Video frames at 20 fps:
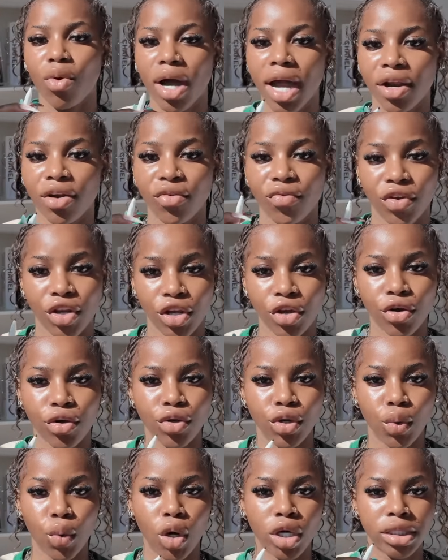what kind of video
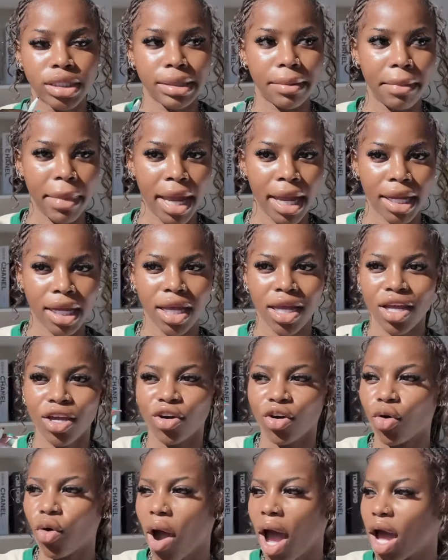you want to make,
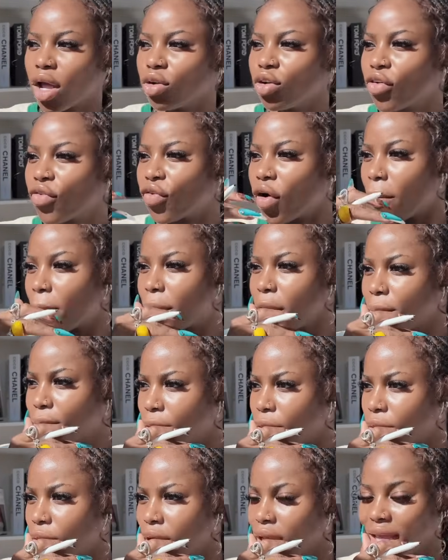go and look for
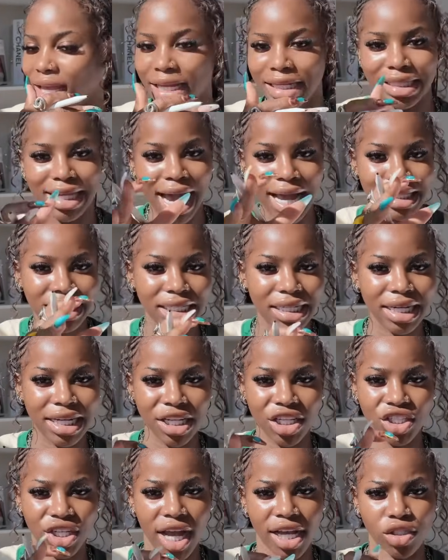people in that
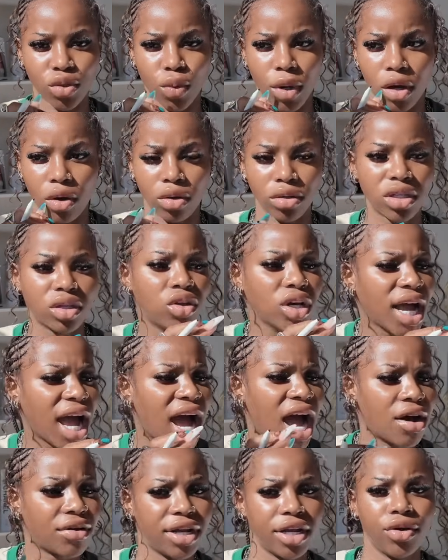niche as well. Look at
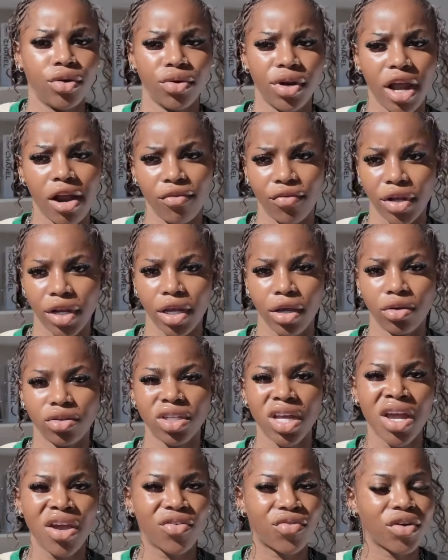how they do their videos.
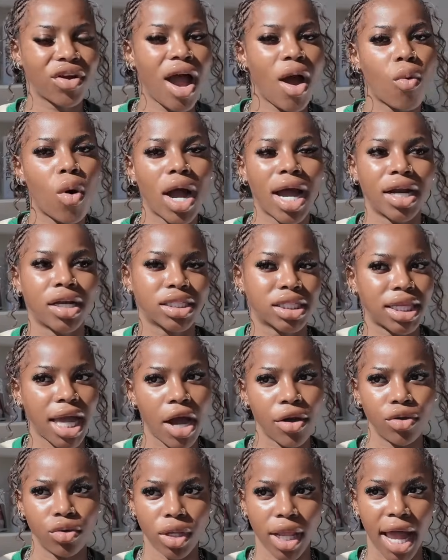Figure out what kind of
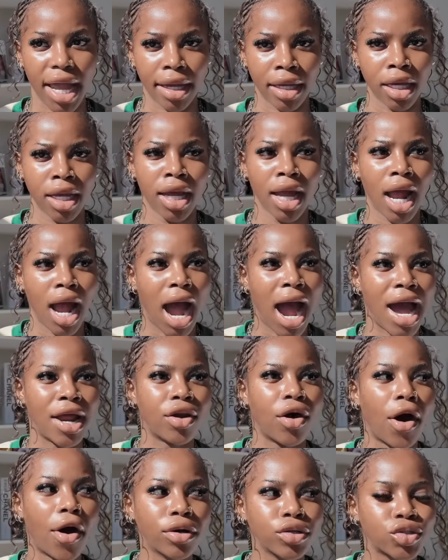style you like. And
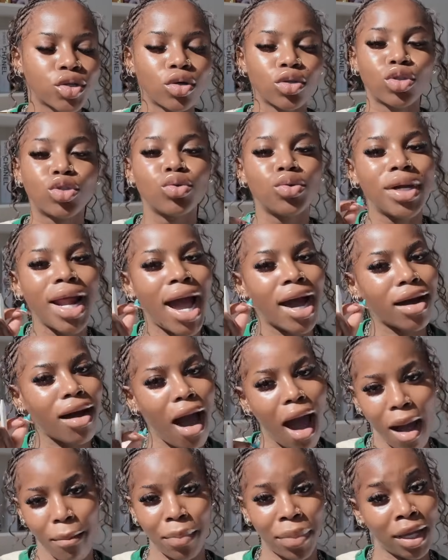also do not
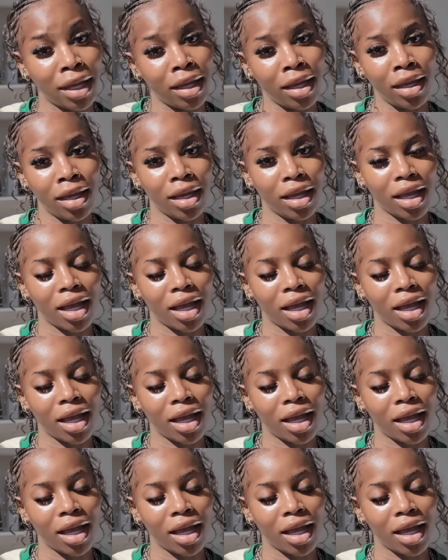copy